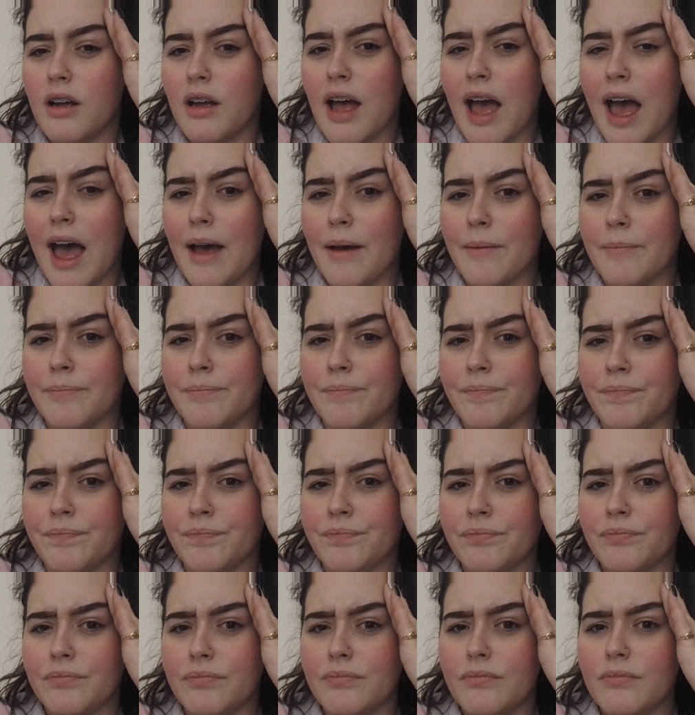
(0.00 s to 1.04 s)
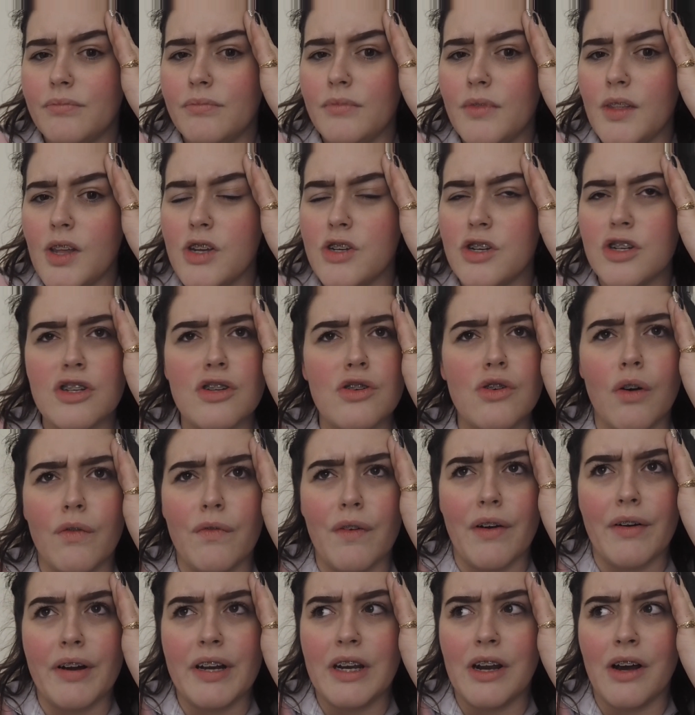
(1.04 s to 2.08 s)
um, just not
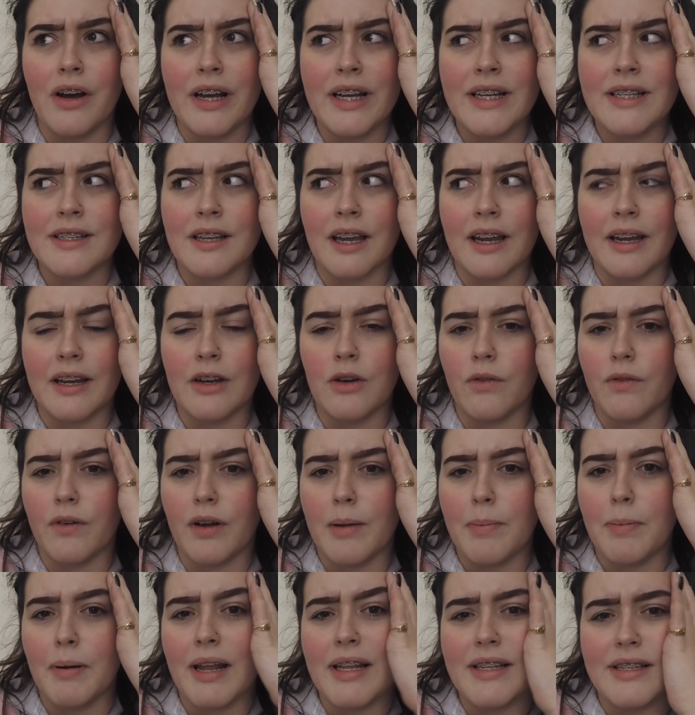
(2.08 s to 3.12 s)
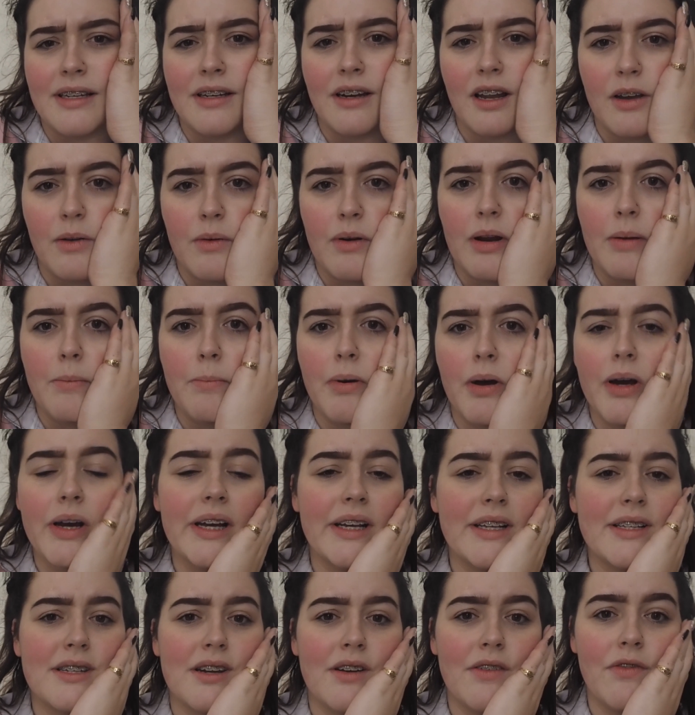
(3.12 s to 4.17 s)
very nice, like, not very pleasant, like, when I'm
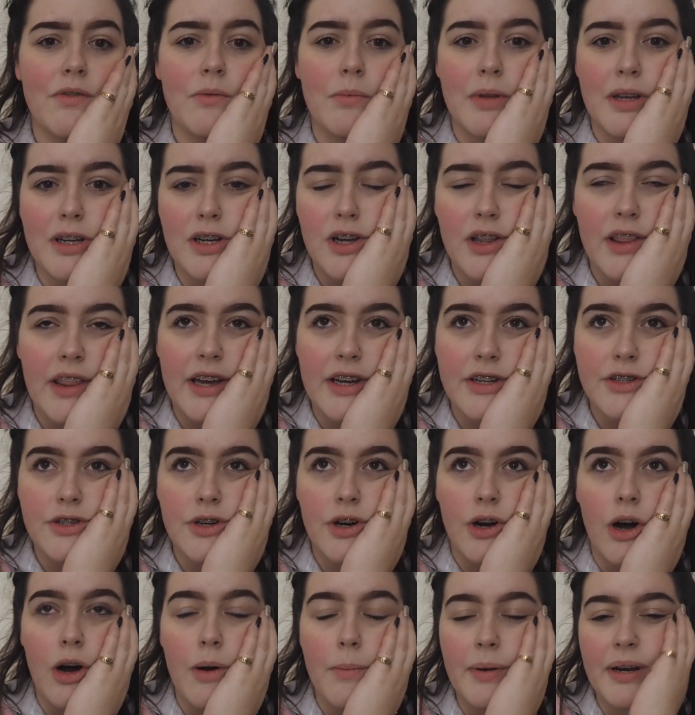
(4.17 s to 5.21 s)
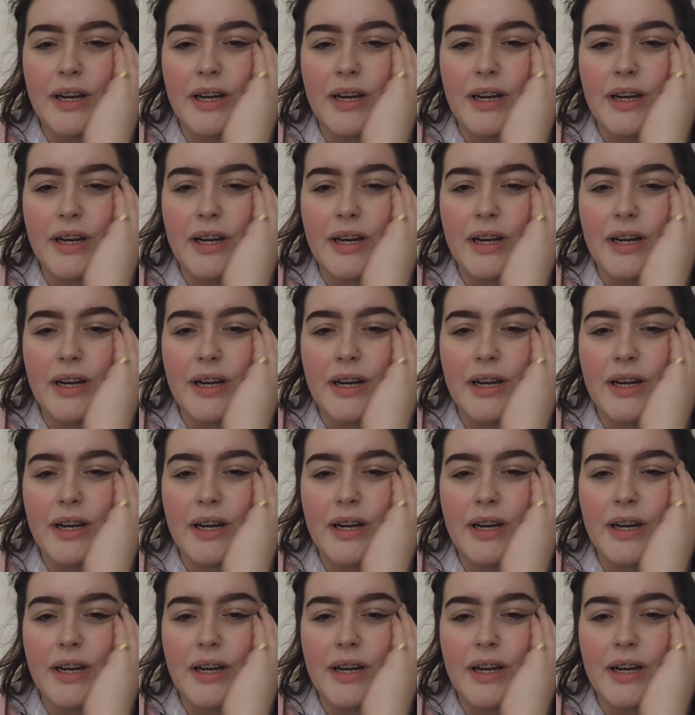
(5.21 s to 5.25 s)
buying stuff from the, that shop.